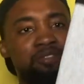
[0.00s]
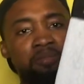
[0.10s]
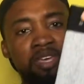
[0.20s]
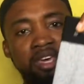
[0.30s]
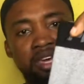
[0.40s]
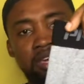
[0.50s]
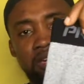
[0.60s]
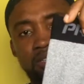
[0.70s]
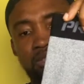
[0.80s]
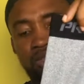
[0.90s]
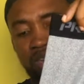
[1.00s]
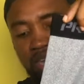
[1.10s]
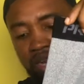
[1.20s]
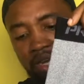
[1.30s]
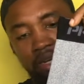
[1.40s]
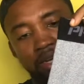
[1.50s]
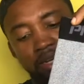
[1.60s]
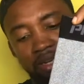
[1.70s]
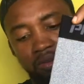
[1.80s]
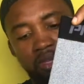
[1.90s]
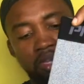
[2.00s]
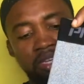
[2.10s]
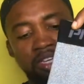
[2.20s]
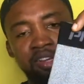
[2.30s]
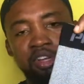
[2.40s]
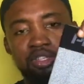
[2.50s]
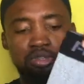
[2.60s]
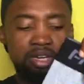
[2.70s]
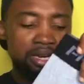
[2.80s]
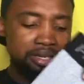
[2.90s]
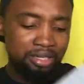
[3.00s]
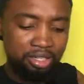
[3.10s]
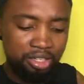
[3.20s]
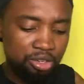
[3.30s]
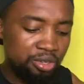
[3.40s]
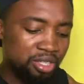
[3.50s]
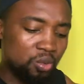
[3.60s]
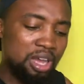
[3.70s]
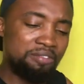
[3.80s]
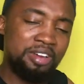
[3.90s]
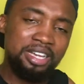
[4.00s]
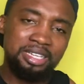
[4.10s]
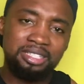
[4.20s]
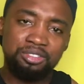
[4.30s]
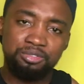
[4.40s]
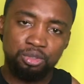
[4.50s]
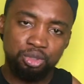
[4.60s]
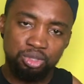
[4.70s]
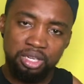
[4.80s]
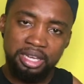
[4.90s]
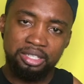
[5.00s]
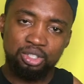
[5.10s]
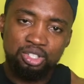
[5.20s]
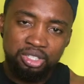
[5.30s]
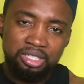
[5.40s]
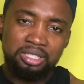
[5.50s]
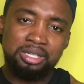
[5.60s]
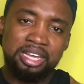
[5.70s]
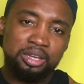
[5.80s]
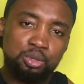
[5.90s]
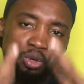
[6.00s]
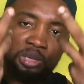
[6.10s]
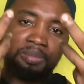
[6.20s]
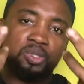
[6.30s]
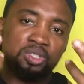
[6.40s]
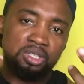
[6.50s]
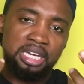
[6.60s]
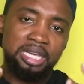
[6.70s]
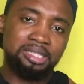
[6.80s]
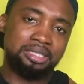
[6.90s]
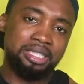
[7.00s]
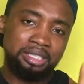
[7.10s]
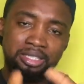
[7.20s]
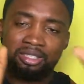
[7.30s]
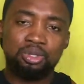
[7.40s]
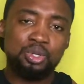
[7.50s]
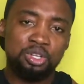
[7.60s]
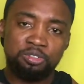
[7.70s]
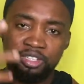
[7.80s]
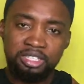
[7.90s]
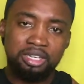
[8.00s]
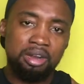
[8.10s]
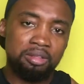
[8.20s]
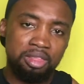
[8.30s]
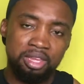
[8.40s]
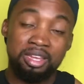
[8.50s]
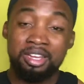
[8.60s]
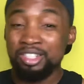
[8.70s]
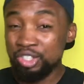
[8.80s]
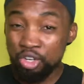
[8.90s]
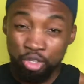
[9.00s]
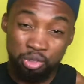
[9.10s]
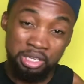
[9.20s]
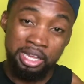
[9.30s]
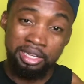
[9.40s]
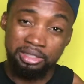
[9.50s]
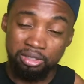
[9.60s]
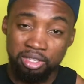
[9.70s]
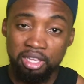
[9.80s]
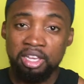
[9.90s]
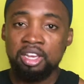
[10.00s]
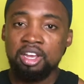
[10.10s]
from here to here, okay, so that it's quite very easy for you to so it doesn't go in between your legs and then there's a whole lot of heat around there. Not too nice. Okay,